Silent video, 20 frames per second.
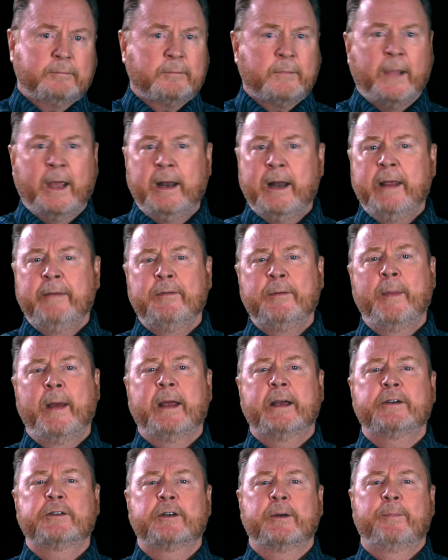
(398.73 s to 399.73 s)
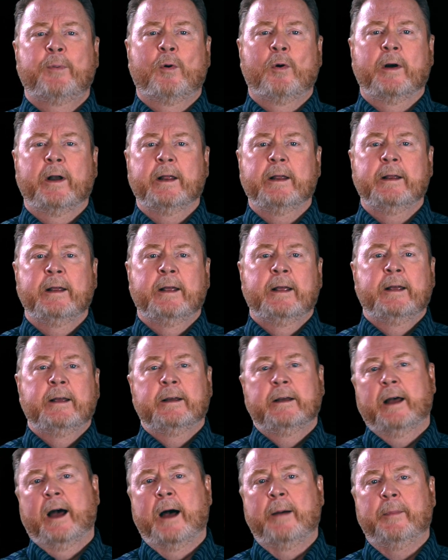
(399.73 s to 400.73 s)
and even make a supporting
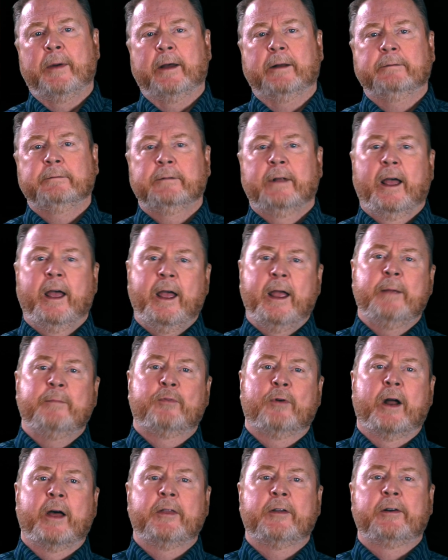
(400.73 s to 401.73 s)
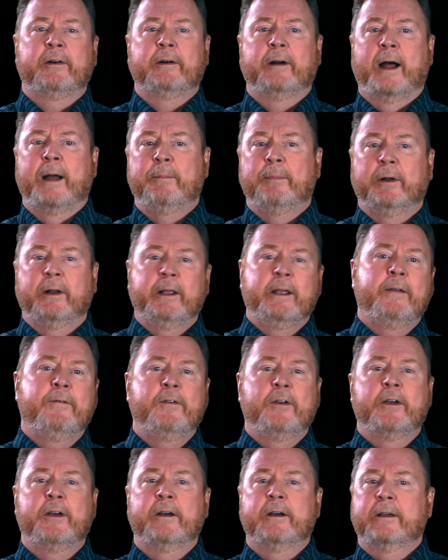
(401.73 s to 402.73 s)
comment. Hey brother, I believe
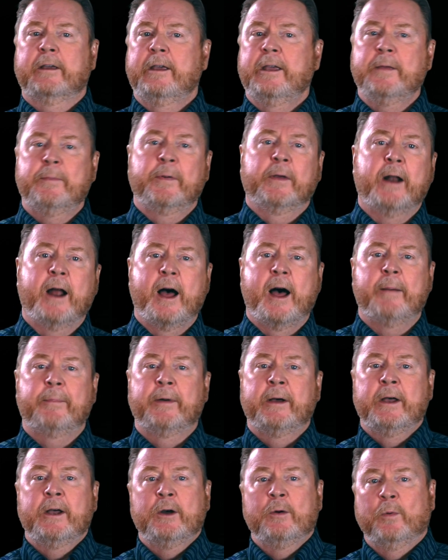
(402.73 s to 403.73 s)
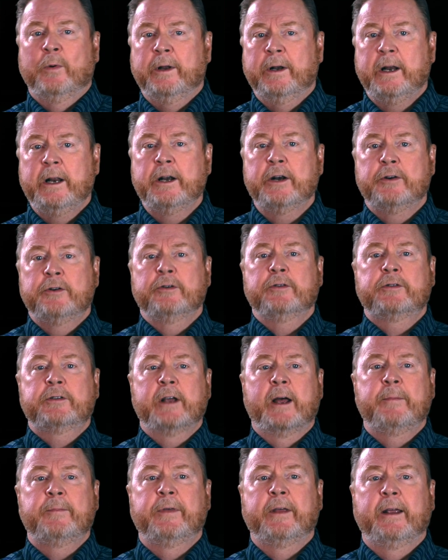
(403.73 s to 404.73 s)
you, keep it up, we need to do
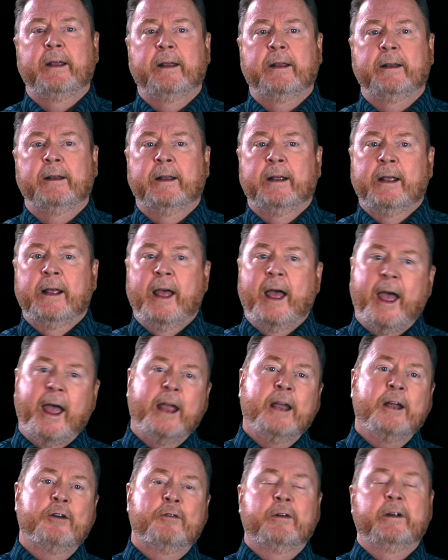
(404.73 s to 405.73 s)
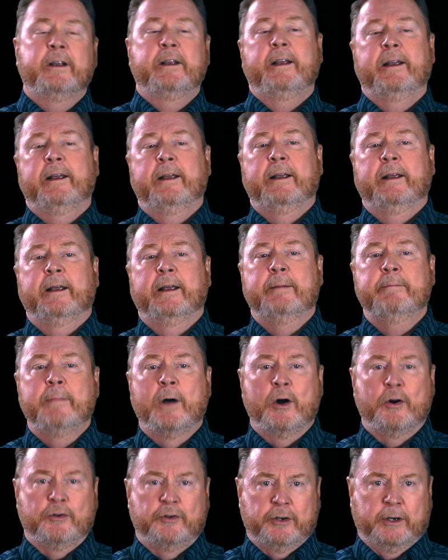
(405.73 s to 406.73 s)
something, angry
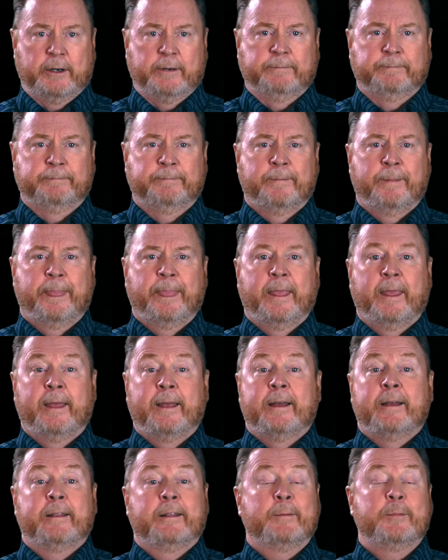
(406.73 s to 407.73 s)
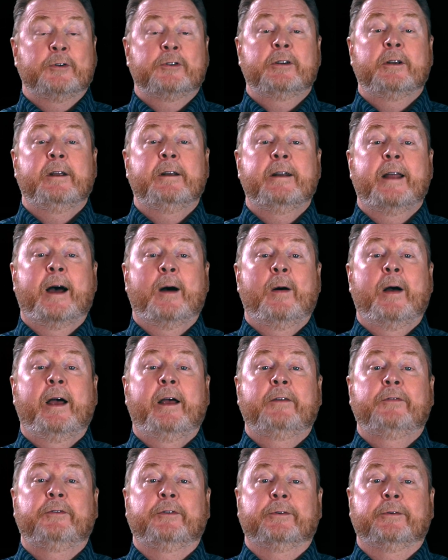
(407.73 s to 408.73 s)
emoji. The machine now
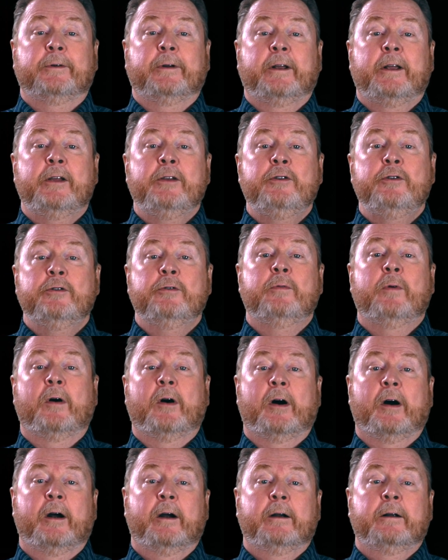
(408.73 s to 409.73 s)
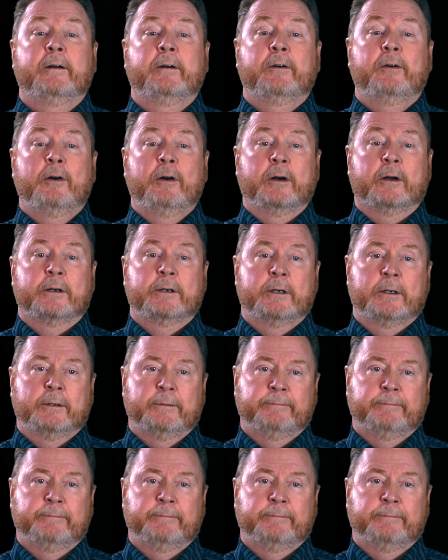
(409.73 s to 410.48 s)
has you. You are hooked.